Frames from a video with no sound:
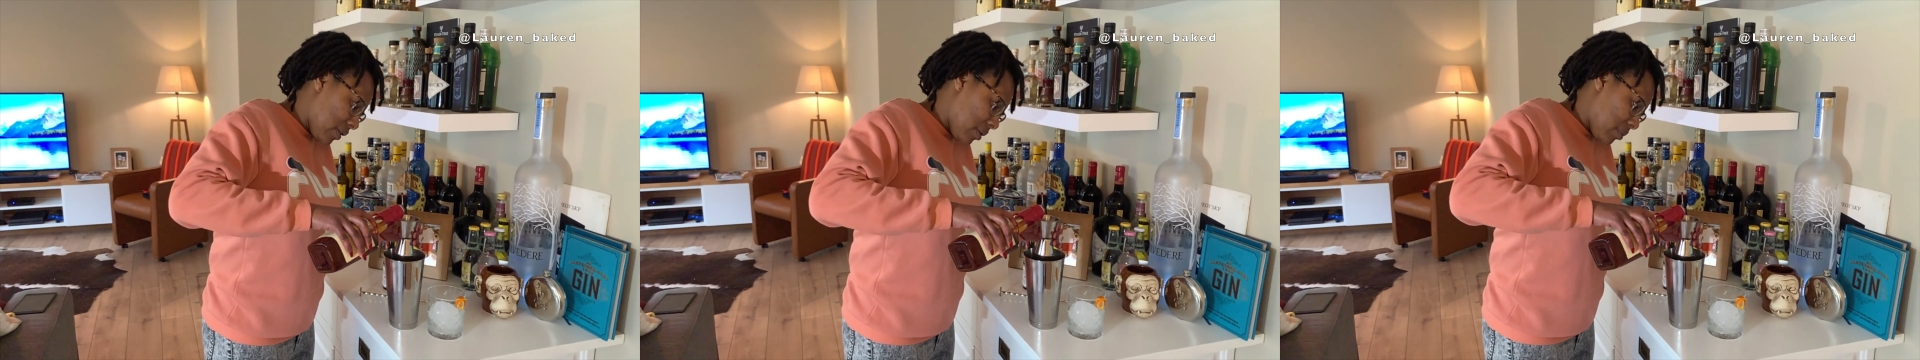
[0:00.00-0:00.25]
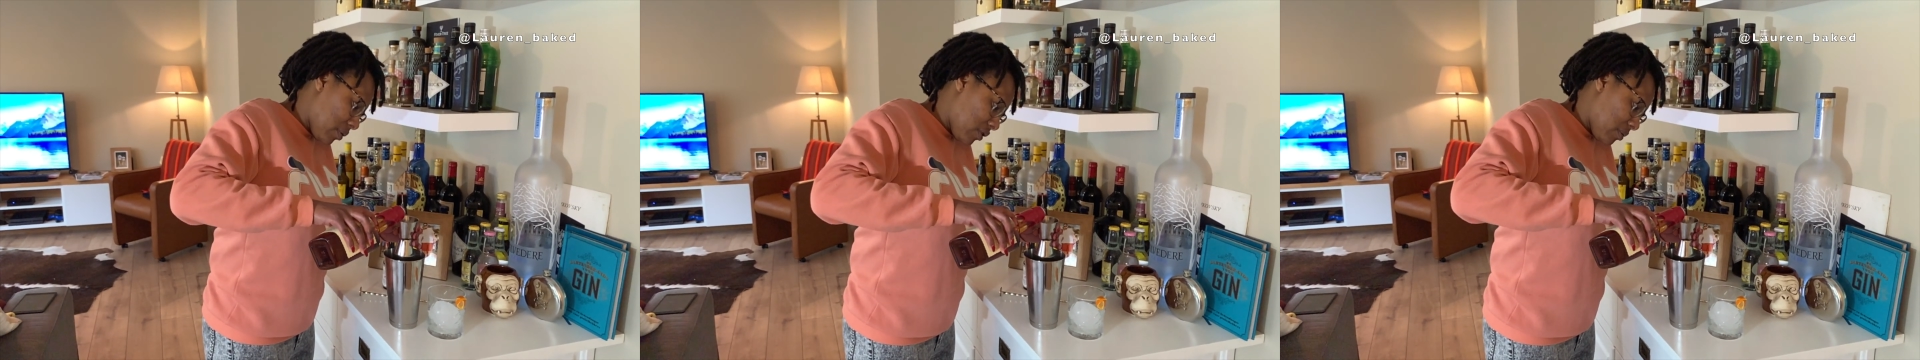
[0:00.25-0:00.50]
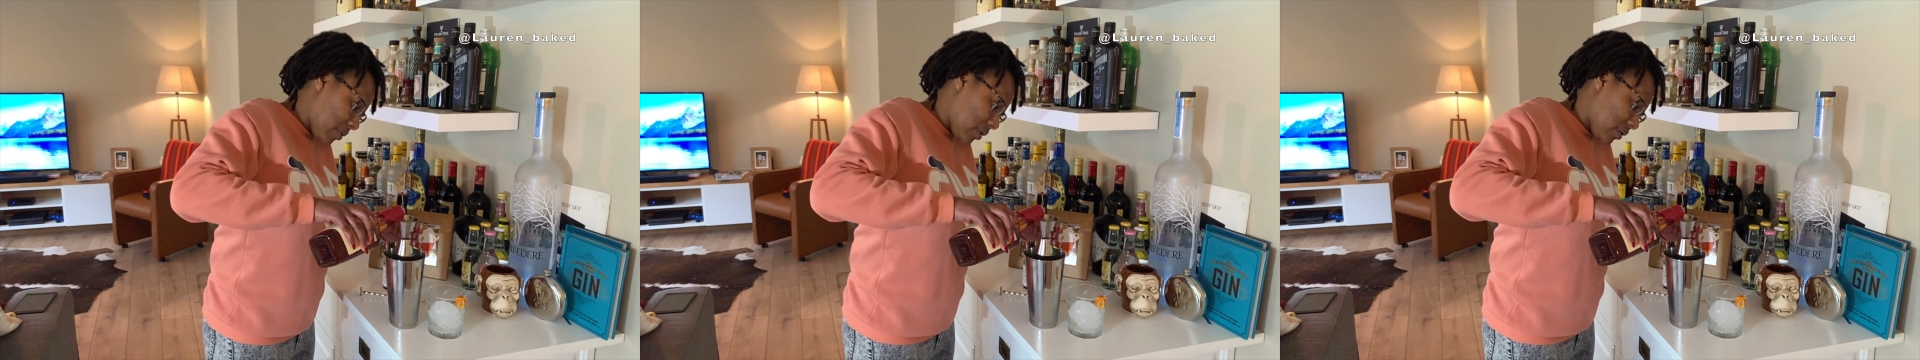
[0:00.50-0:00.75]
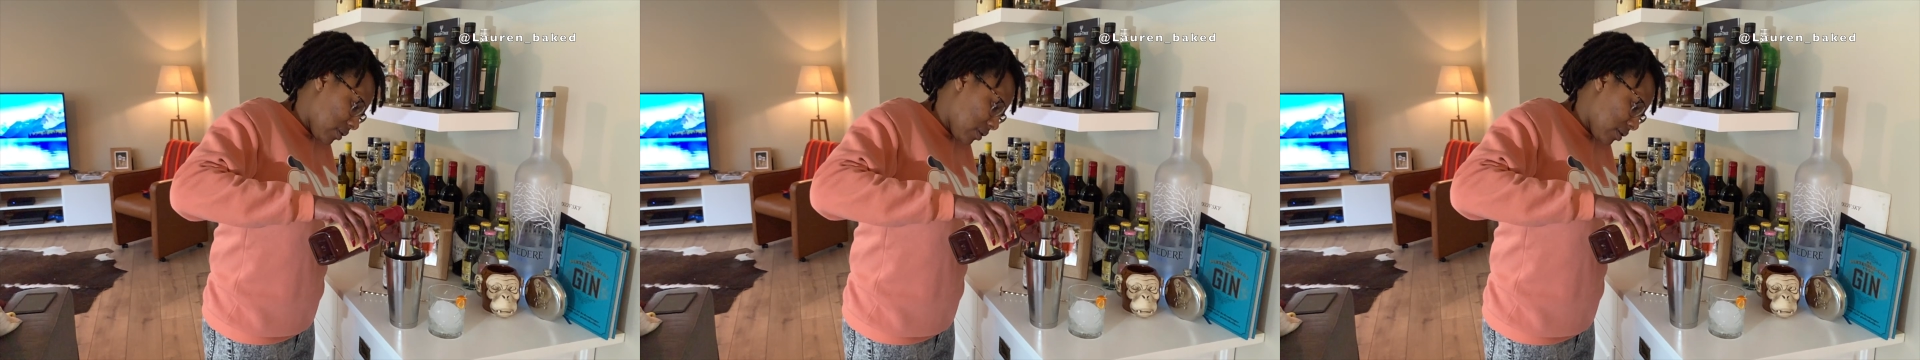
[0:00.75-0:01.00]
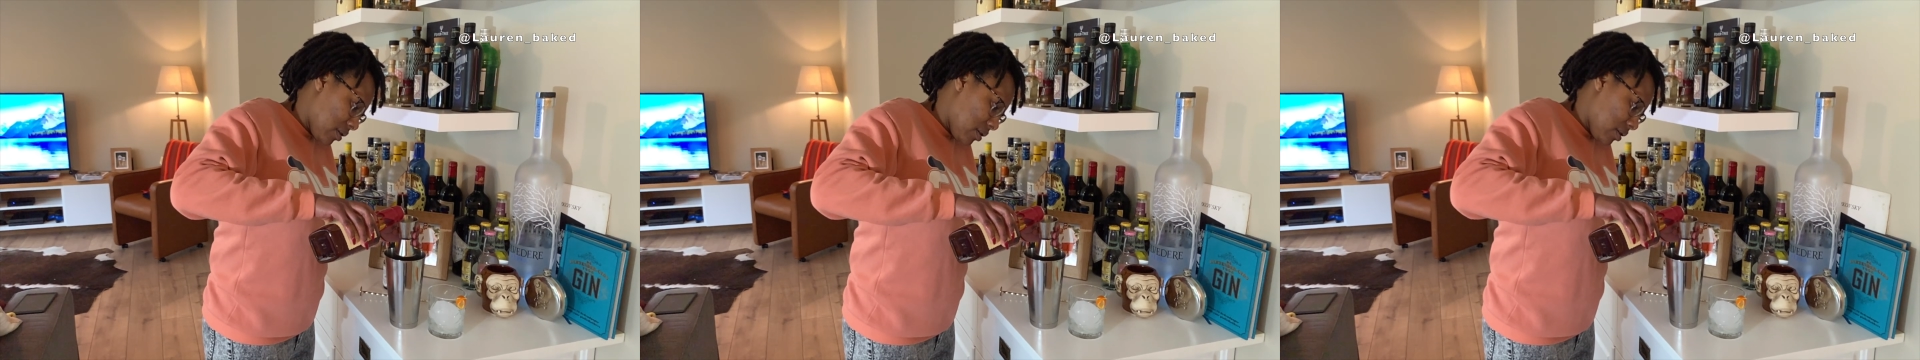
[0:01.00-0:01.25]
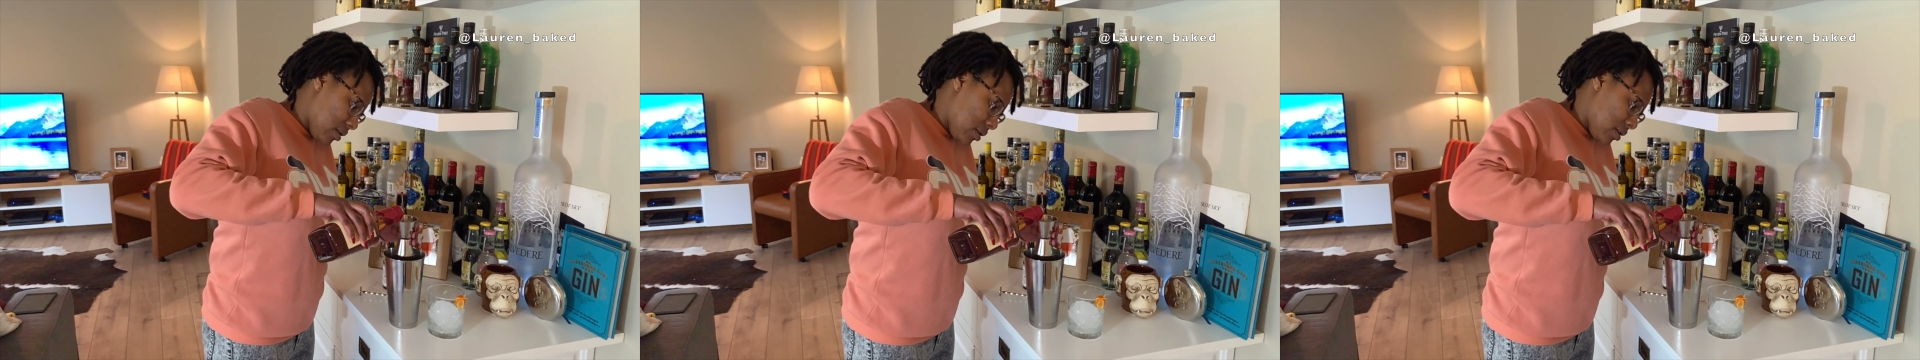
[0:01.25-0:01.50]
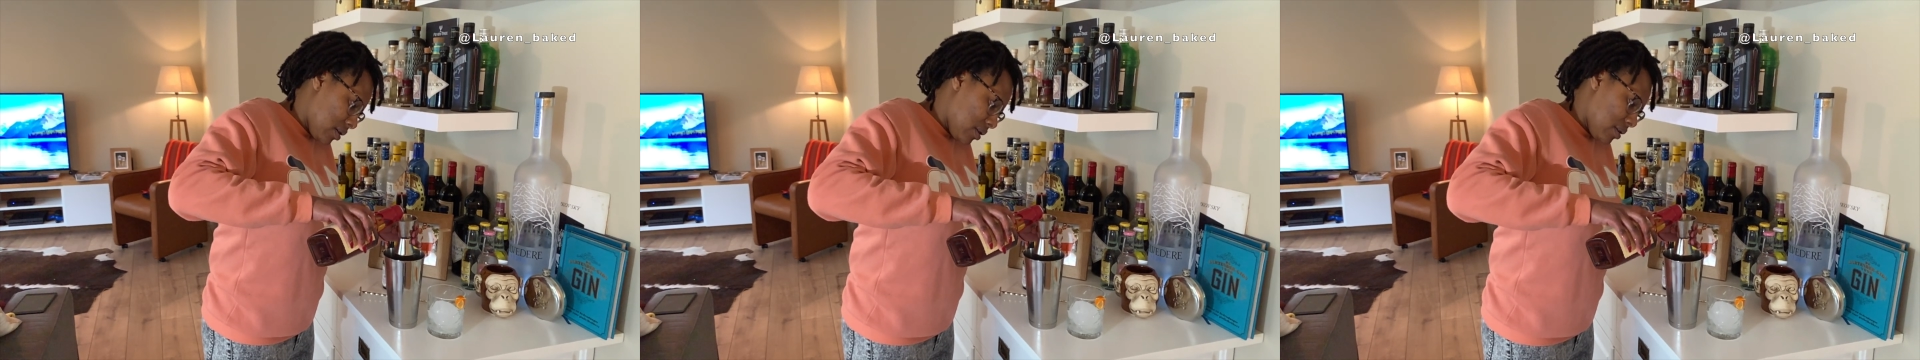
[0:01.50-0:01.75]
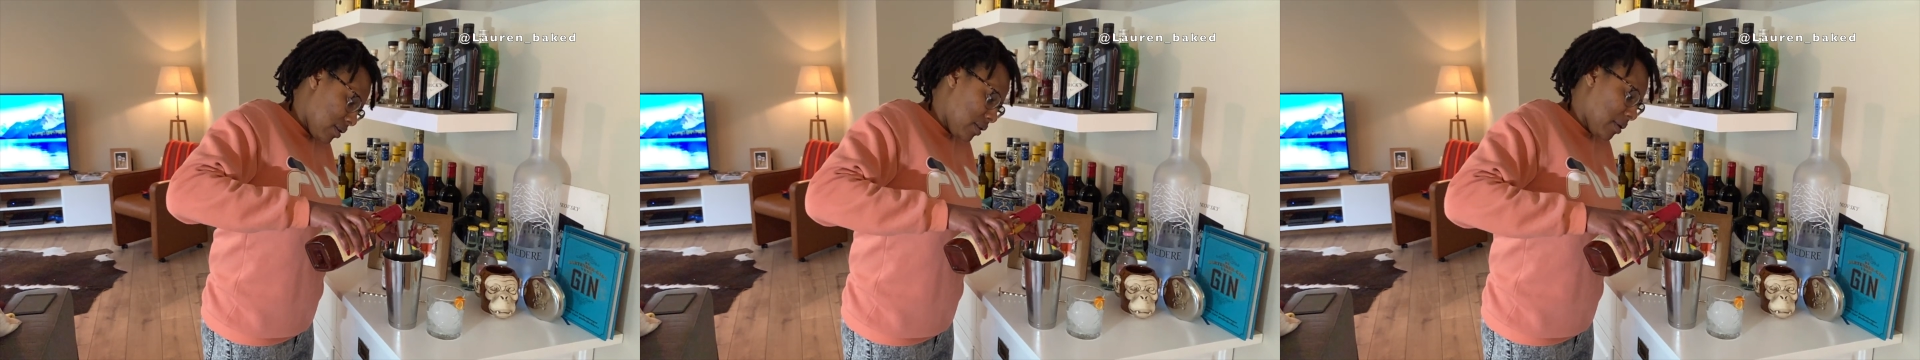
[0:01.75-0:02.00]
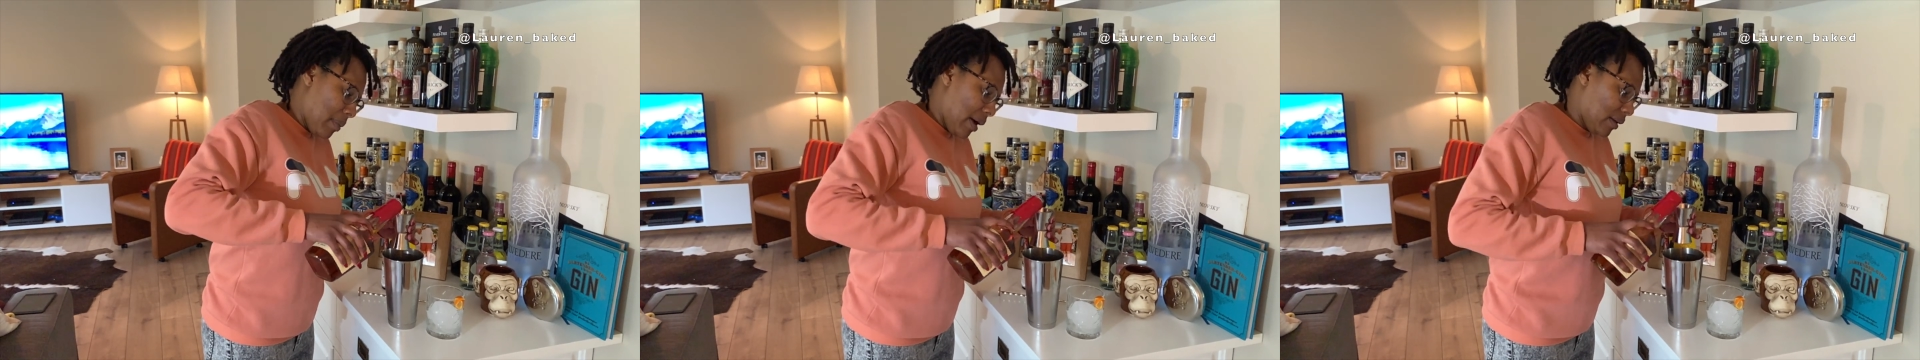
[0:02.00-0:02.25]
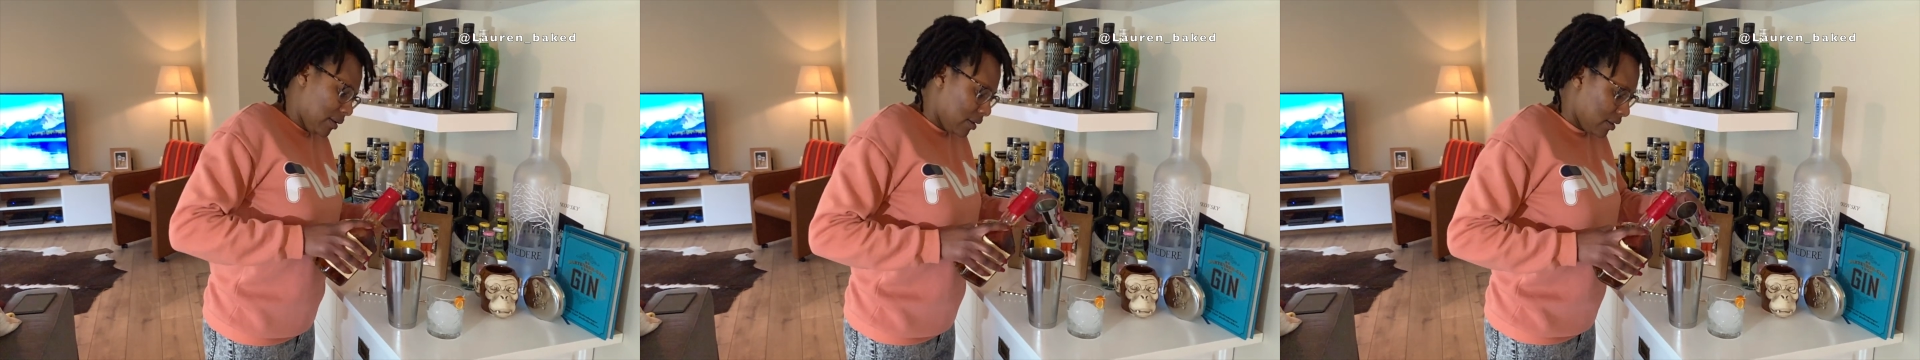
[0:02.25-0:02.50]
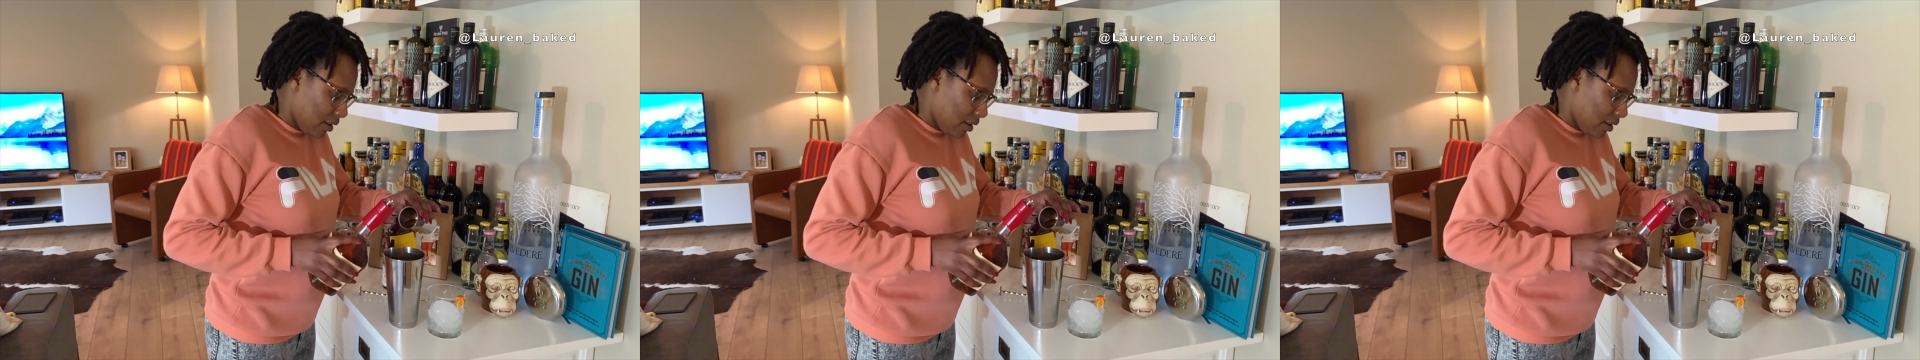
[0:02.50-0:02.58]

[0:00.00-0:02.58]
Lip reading: than most, but mine.